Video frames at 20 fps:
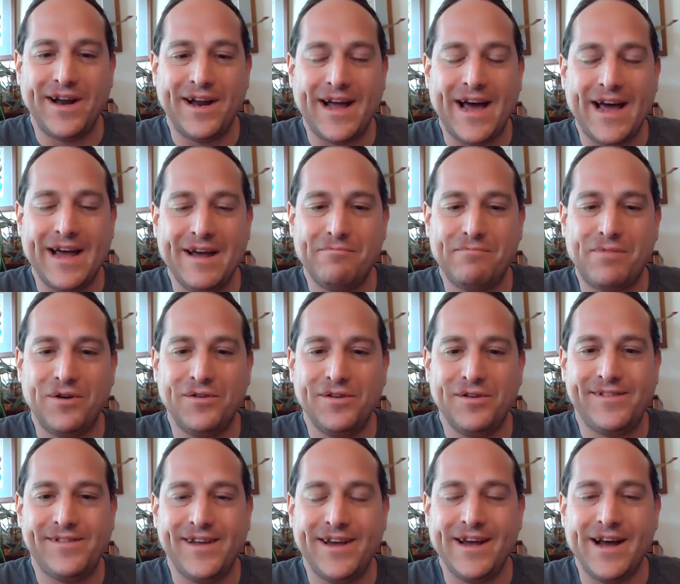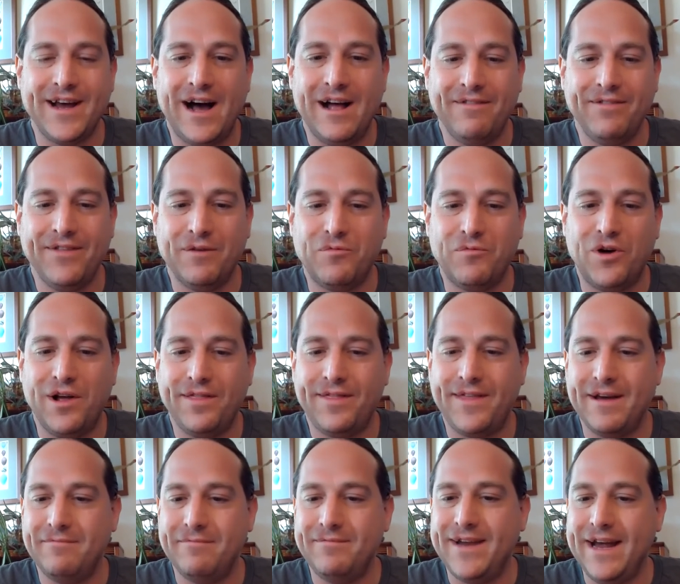And I am posting on the
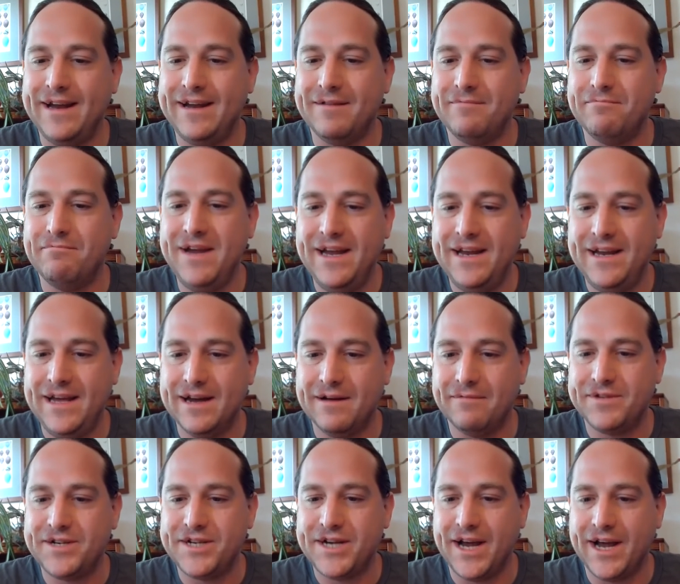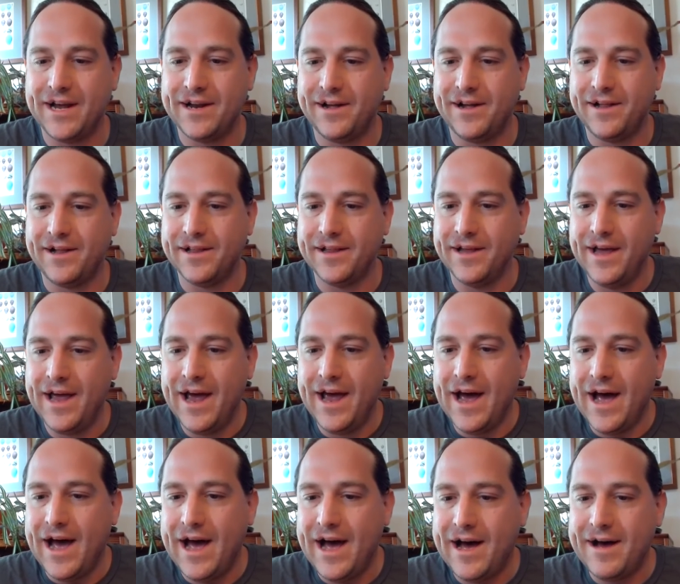Waltham Data Medium channel
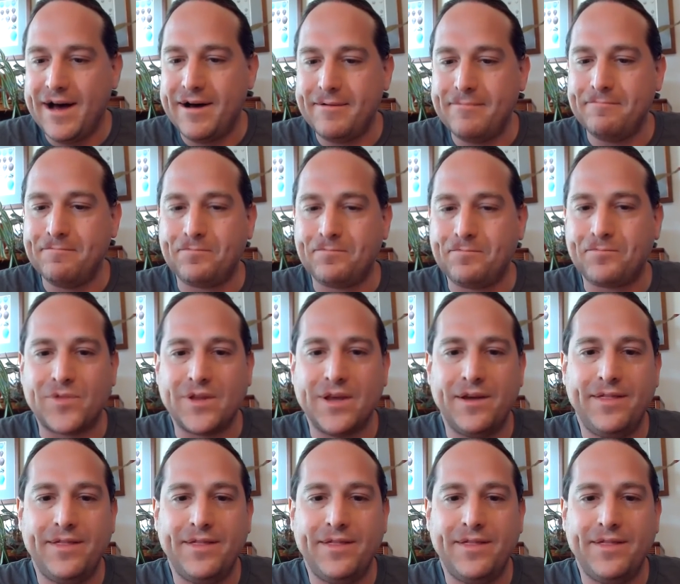um,